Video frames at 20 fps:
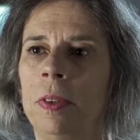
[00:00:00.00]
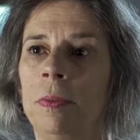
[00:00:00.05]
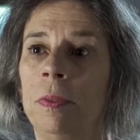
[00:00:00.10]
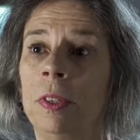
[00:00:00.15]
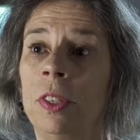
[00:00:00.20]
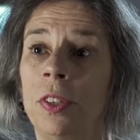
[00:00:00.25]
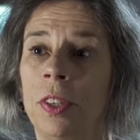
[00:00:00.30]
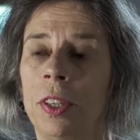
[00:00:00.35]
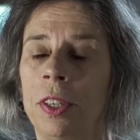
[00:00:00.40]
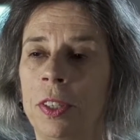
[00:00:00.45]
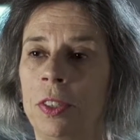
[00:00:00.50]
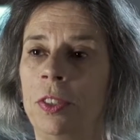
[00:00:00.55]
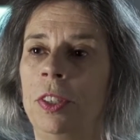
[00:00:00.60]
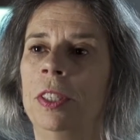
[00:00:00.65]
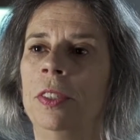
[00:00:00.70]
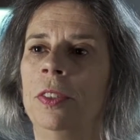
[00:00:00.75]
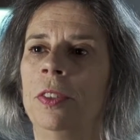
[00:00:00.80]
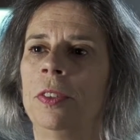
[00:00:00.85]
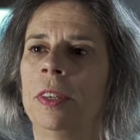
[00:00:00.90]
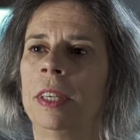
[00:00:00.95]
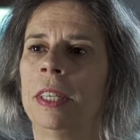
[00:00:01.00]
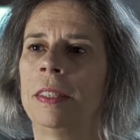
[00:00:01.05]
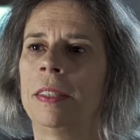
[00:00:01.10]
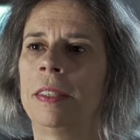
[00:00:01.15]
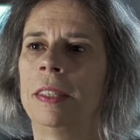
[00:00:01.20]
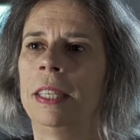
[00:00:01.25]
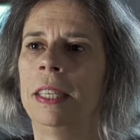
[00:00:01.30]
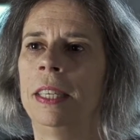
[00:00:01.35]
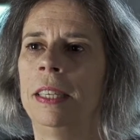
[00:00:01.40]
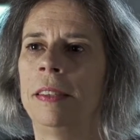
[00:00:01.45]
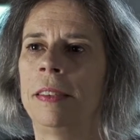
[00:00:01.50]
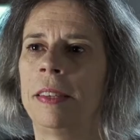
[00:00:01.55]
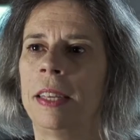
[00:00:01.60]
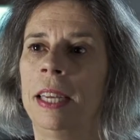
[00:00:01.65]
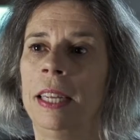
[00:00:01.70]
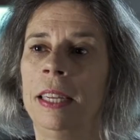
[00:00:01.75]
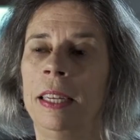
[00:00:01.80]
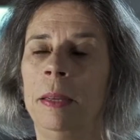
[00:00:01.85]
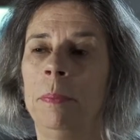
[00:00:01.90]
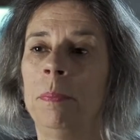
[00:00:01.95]
research interest is
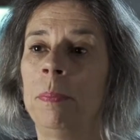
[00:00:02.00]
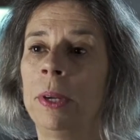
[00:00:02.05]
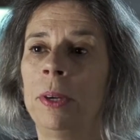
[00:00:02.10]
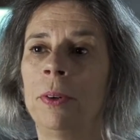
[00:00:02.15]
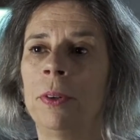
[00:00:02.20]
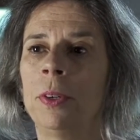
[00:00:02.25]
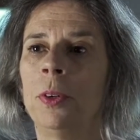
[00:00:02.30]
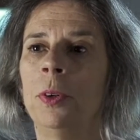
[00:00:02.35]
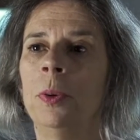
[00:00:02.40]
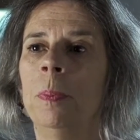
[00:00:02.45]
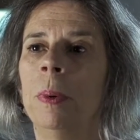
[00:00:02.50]
in empirical